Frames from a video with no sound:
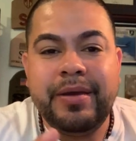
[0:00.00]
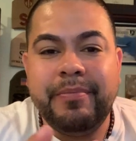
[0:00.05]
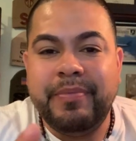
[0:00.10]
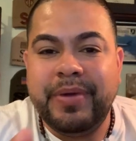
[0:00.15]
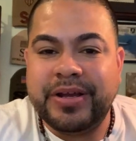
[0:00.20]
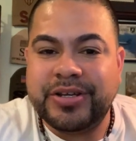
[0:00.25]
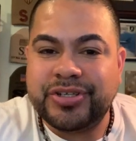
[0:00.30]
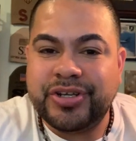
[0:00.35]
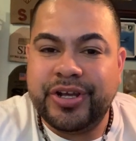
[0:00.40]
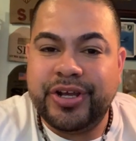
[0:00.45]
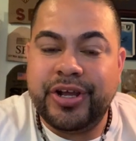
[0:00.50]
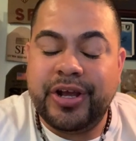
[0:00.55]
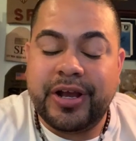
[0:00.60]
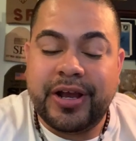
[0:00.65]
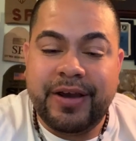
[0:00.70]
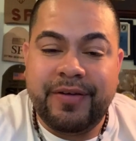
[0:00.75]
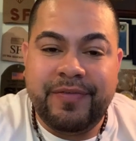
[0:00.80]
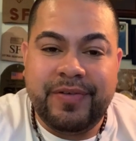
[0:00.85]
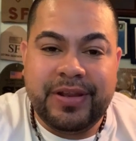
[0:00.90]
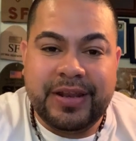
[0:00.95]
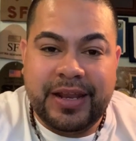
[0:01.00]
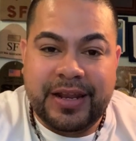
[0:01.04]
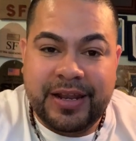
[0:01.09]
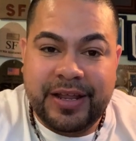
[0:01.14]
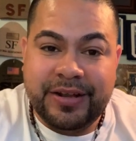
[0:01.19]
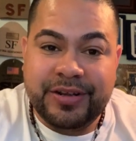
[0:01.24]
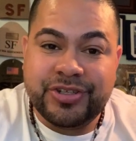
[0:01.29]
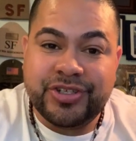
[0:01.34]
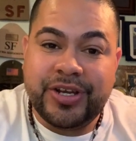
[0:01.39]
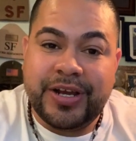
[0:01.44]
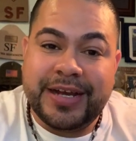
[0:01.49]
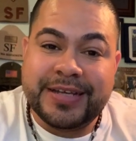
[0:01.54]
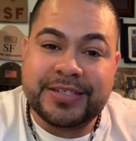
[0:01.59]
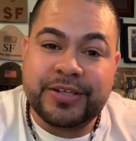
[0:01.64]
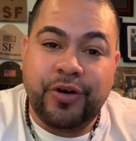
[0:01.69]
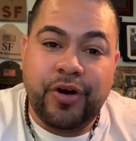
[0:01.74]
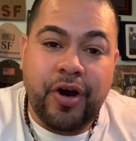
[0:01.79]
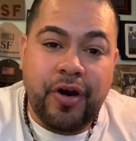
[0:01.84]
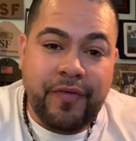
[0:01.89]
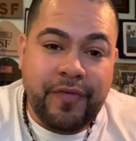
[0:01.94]
Make sure you're covering the literature. As
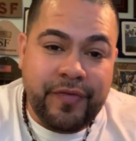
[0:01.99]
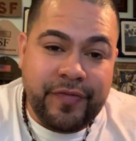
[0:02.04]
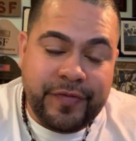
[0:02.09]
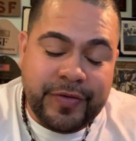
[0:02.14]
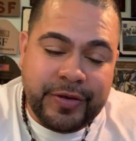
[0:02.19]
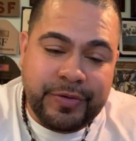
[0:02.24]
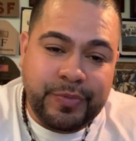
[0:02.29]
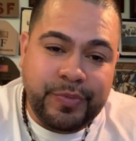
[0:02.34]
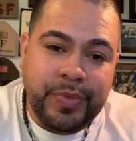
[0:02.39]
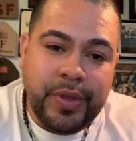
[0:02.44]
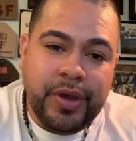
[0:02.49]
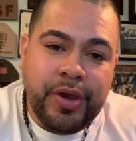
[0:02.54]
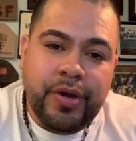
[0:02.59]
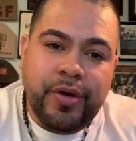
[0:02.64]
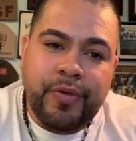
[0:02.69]
an overview,